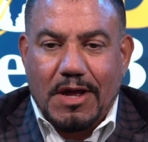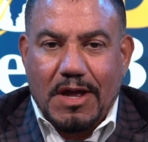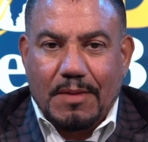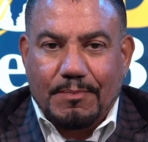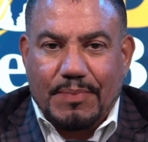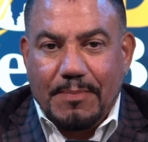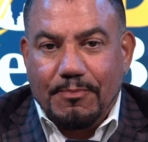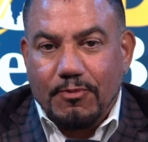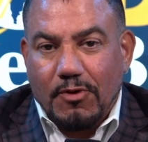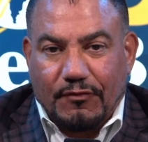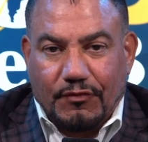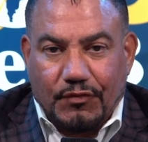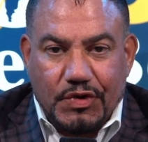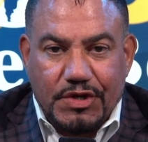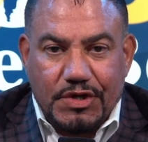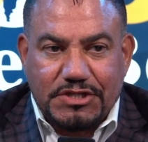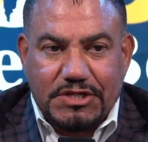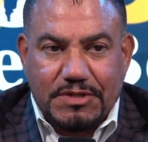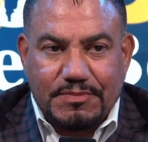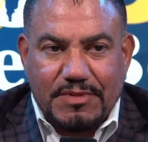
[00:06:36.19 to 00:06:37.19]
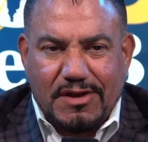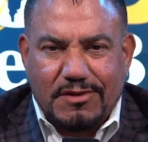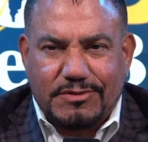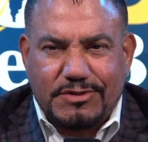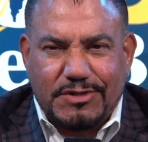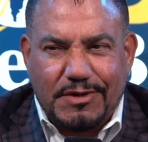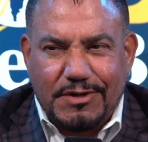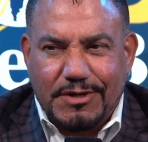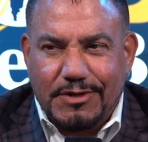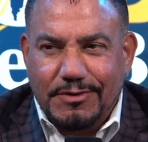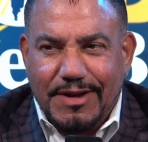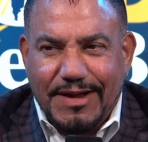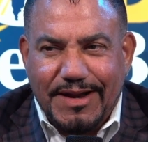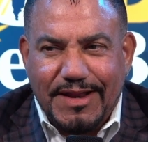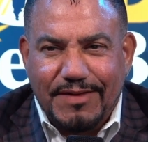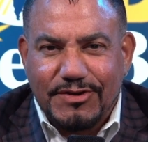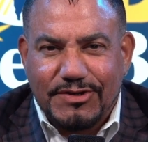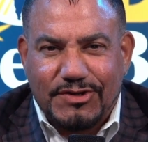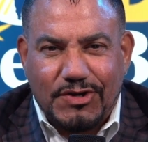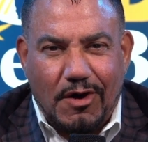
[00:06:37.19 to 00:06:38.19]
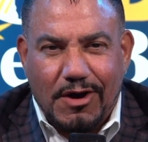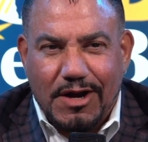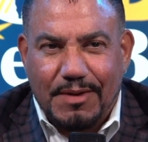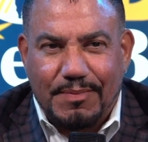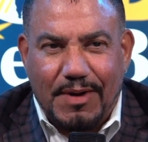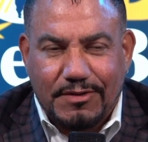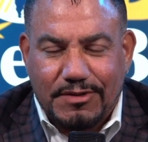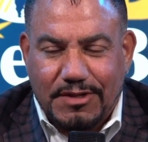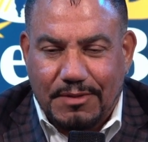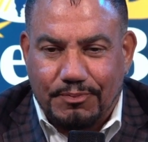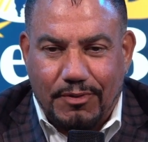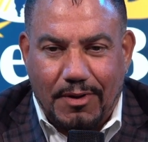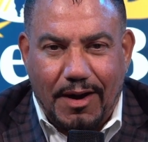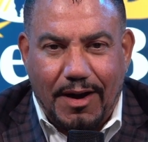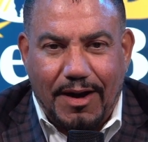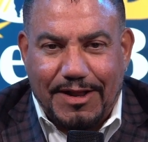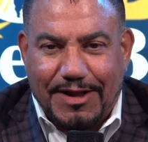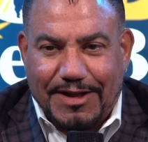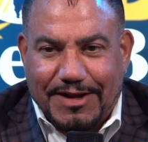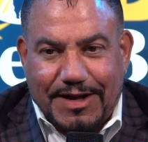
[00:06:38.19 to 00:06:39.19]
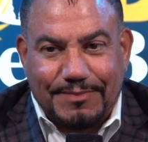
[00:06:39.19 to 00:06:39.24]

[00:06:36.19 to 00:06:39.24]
people have listened to me and go, Tony, you're not even talking about the product.